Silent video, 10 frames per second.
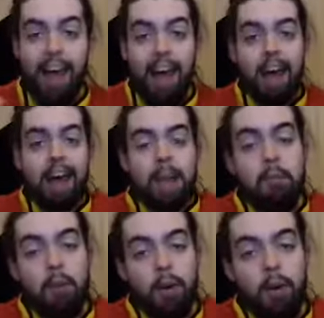And I
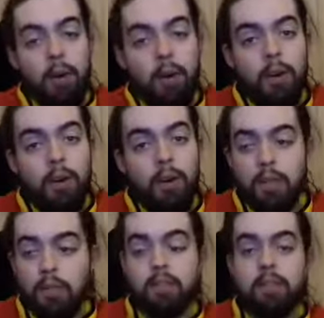bought a
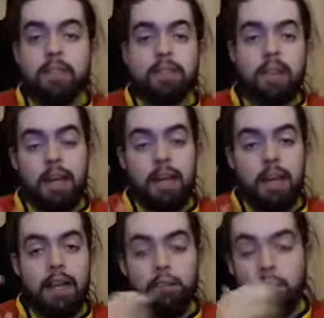load of these.
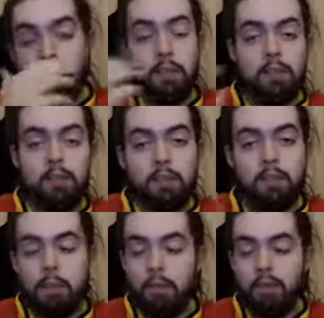Well, not a load of them.
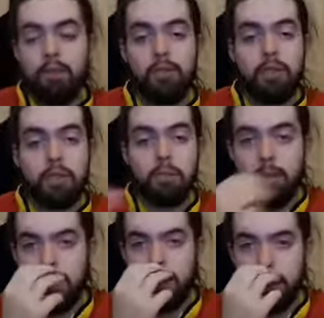I bought three of them,
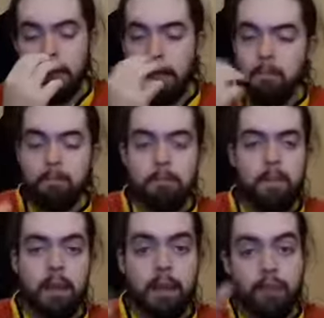I think.
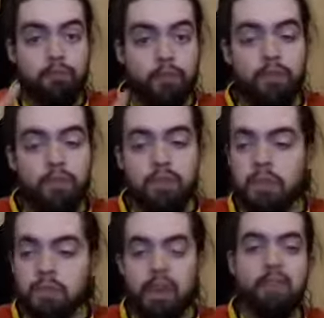And I reviewed two of
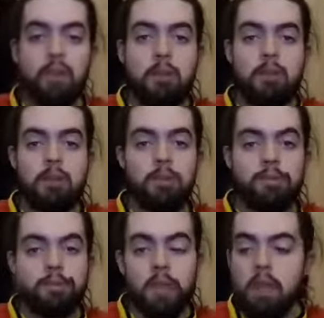them and I forgot about this
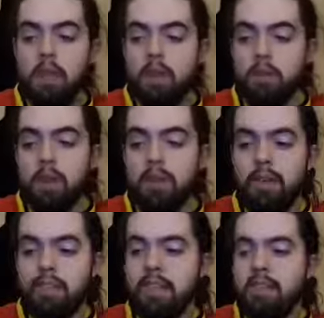one. So here it
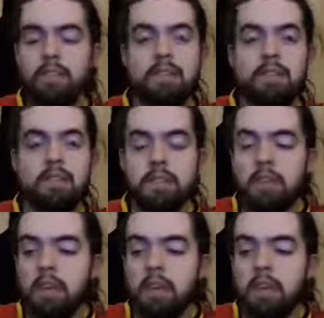is. Here is